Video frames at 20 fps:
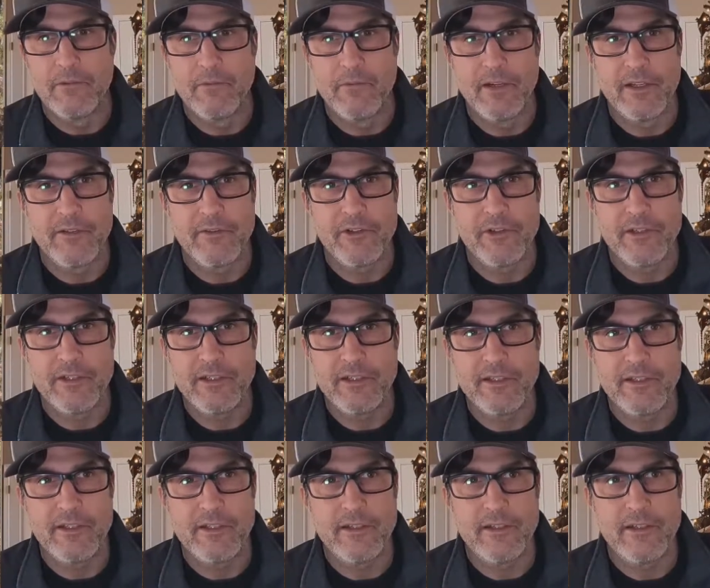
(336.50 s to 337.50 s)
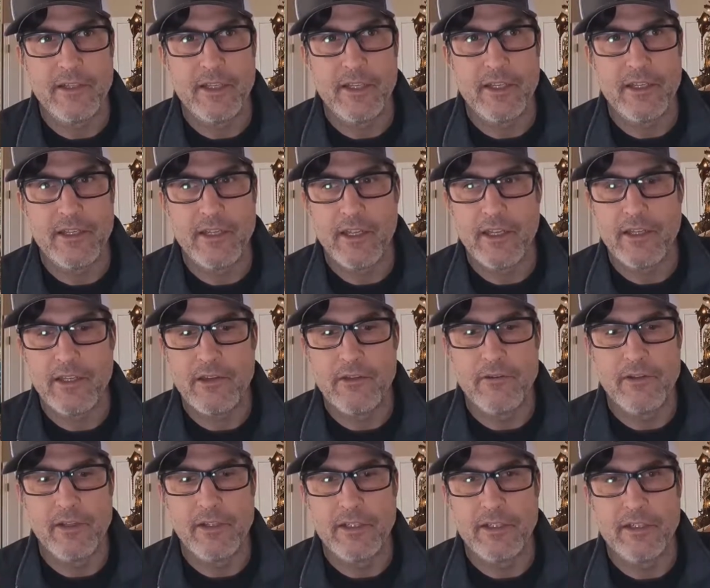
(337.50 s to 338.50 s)
one of those trails in
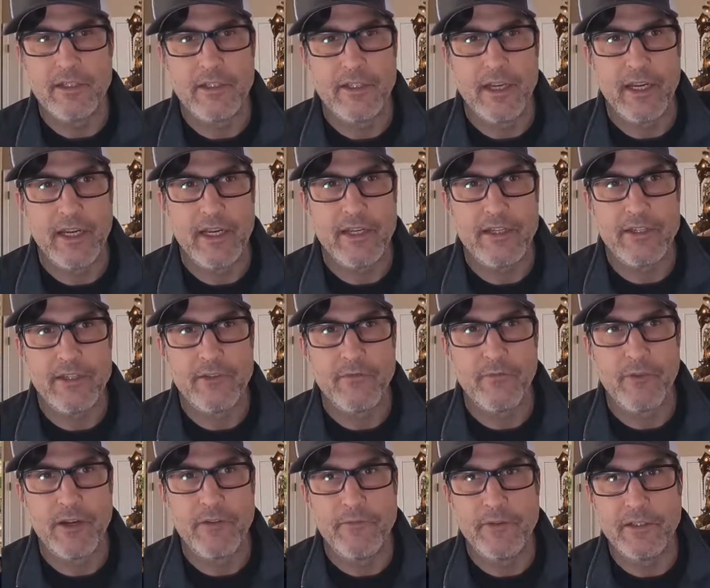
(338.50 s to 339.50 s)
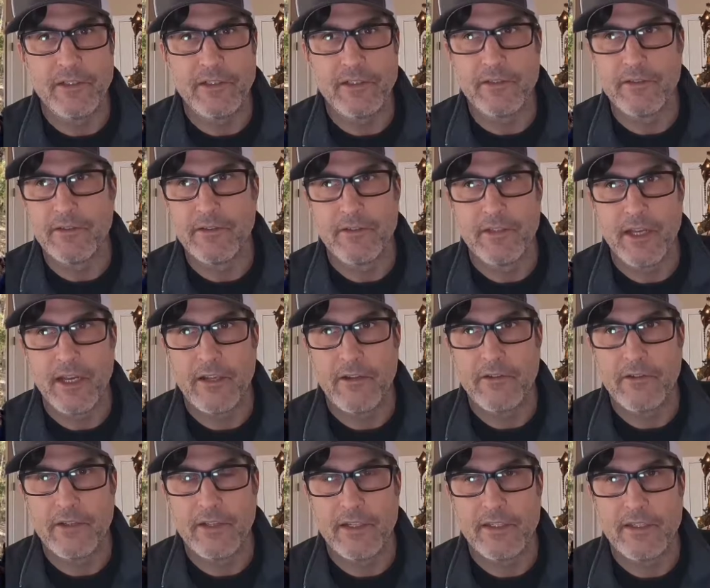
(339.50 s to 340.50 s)
Utah, and he just free falls, you
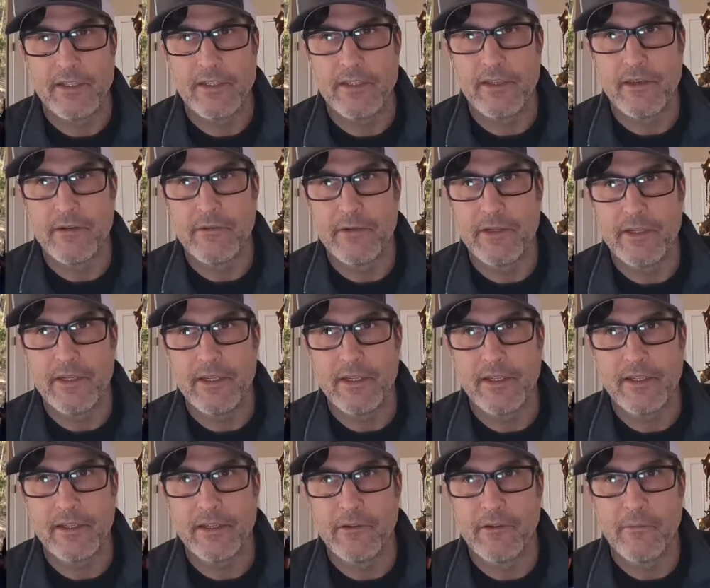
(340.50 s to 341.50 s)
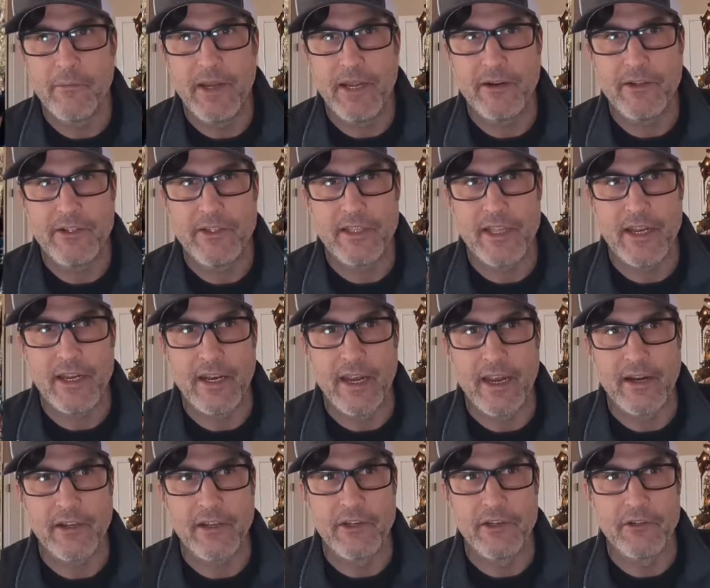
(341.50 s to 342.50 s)
know, as he's going backwards, just
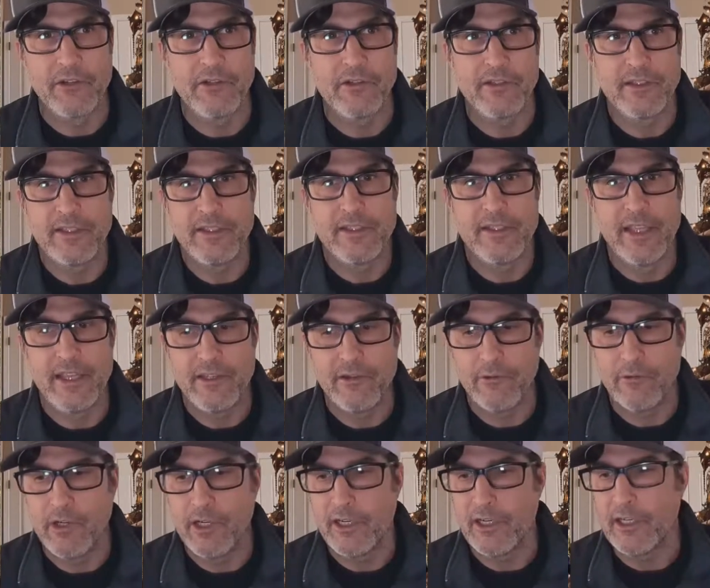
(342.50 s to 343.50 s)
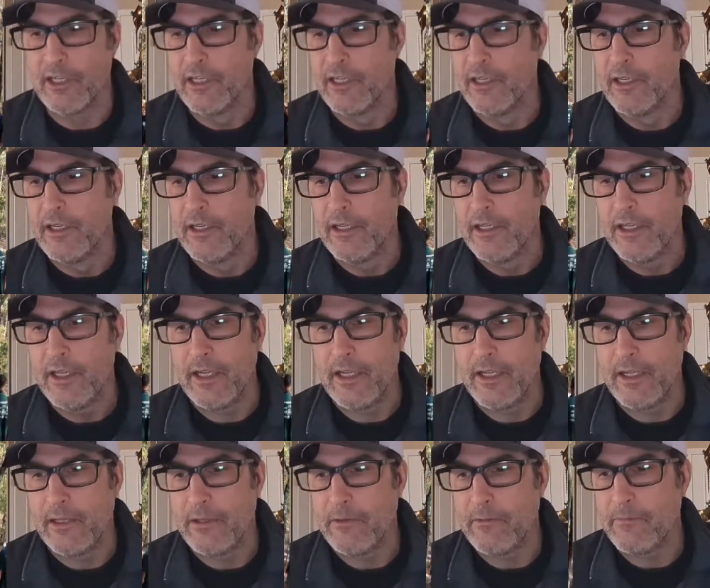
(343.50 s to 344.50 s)
out of control because it's dead in the water.
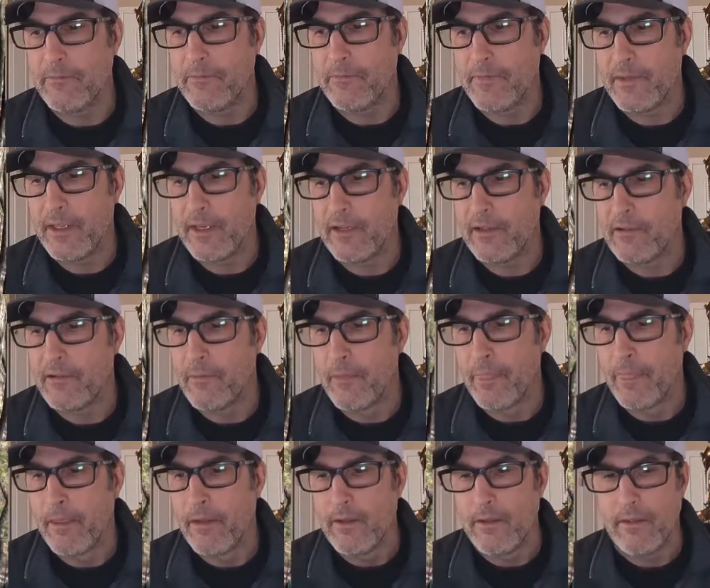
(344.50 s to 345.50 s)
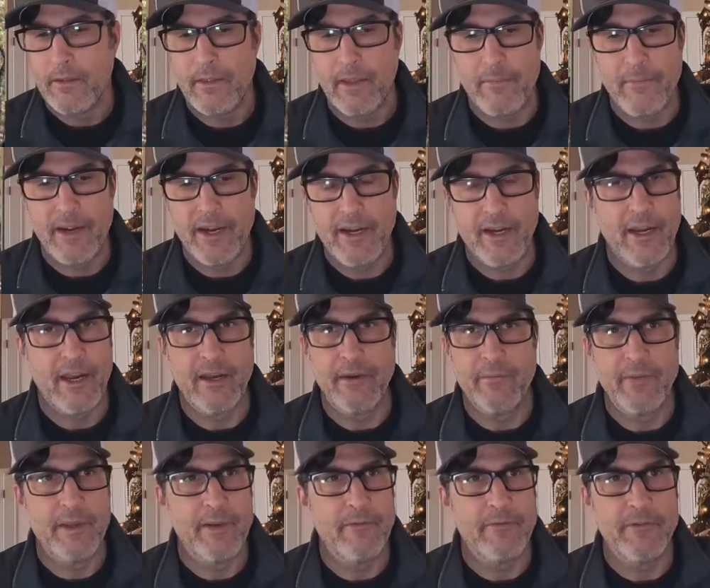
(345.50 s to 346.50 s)
You know, that might not
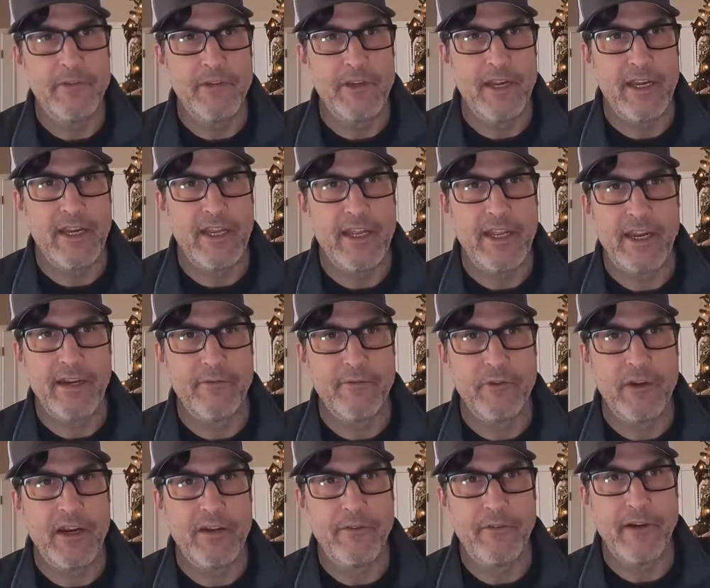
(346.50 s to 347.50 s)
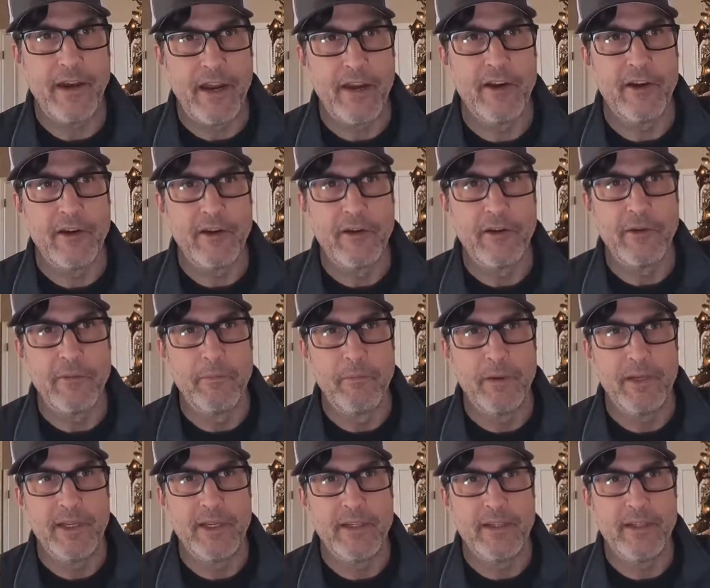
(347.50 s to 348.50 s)
have been any kind of driver error,
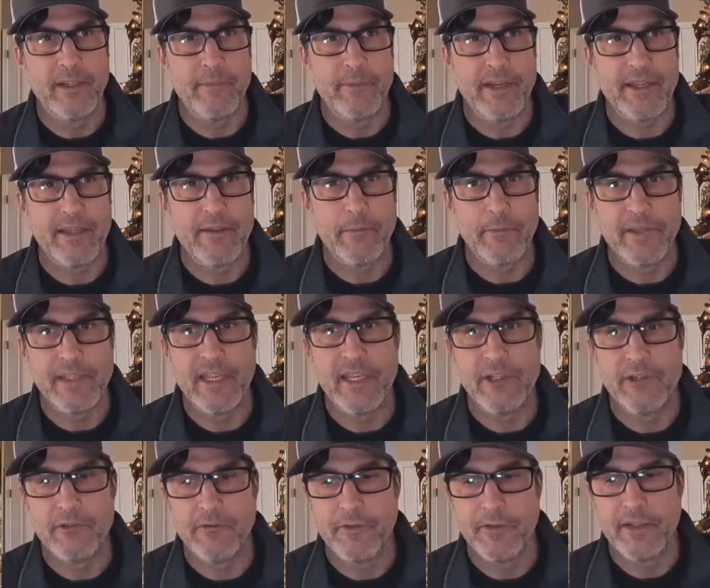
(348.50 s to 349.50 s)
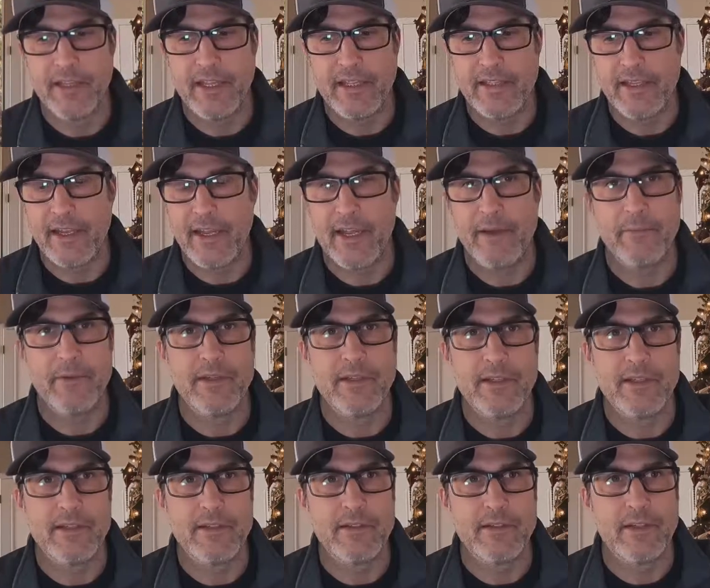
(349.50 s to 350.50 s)
but I mean, the potential for that to
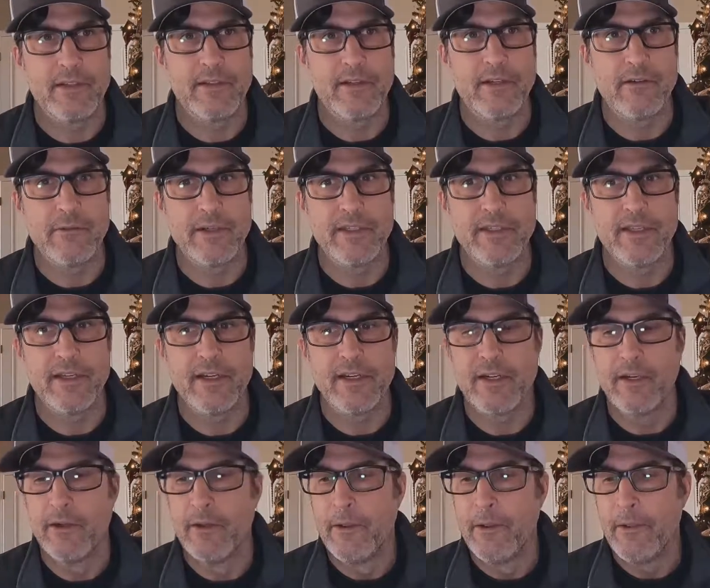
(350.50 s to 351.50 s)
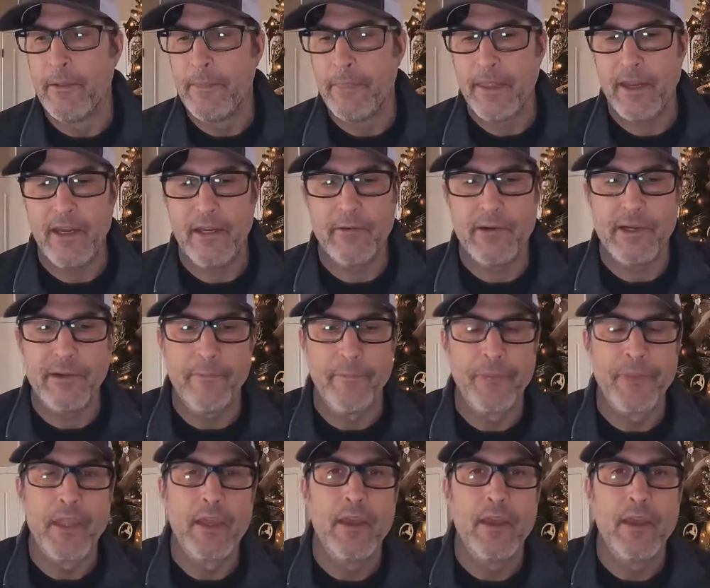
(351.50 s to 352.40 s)
happen is always there. Anyway,